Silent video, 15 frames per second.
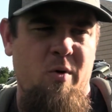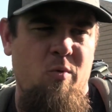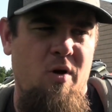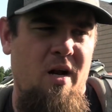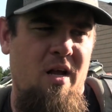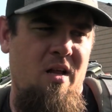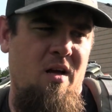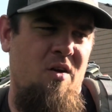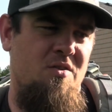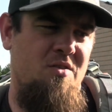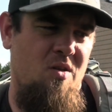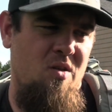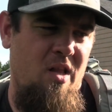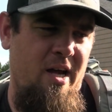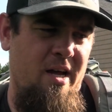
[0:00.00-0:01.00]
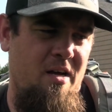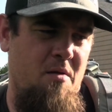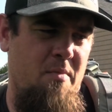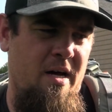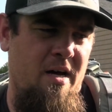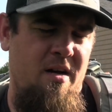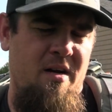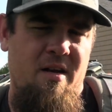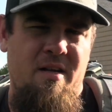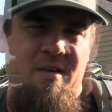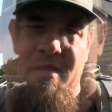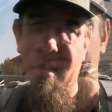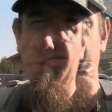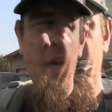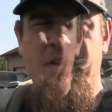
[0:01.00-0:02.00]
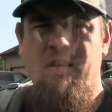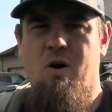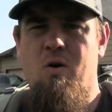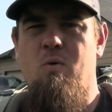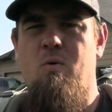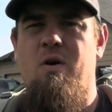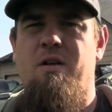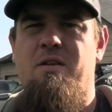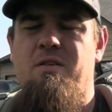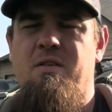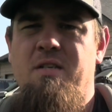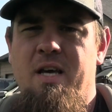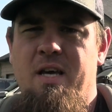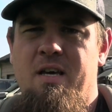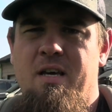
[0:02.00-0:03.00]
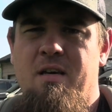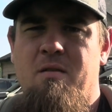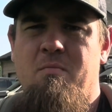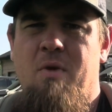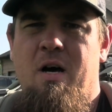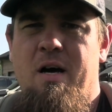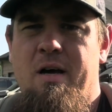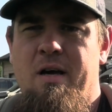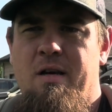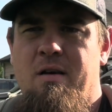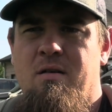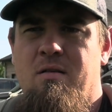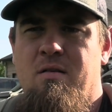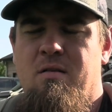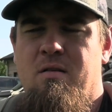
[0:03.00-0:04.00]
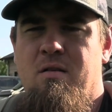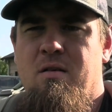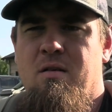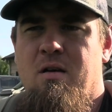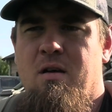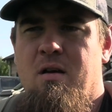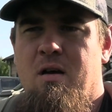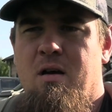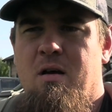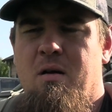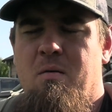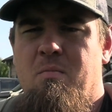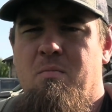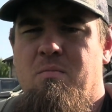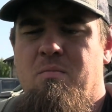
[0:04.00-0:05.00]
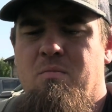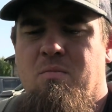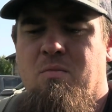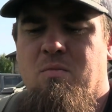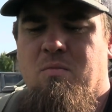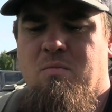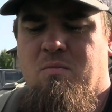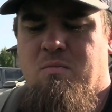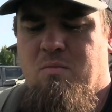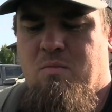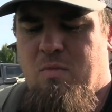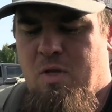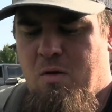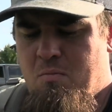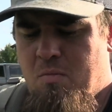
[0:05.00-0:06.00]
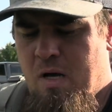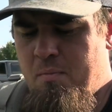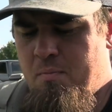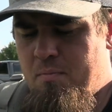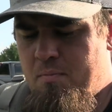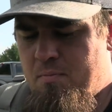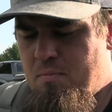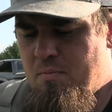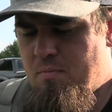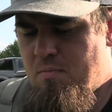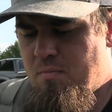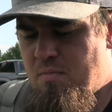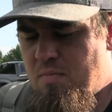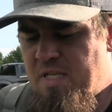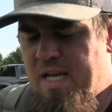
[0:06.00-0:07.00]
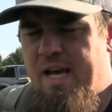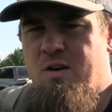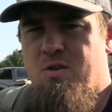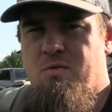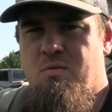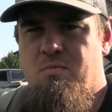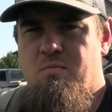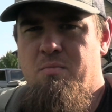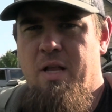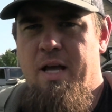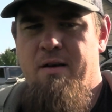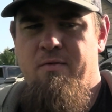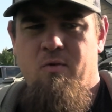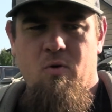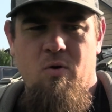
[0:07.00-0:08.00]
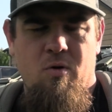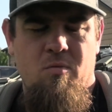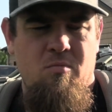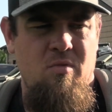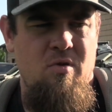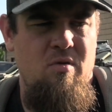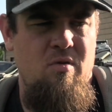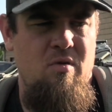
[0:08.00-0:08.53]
And what I also like about it is if I don't want to take in my, um, my saddle platform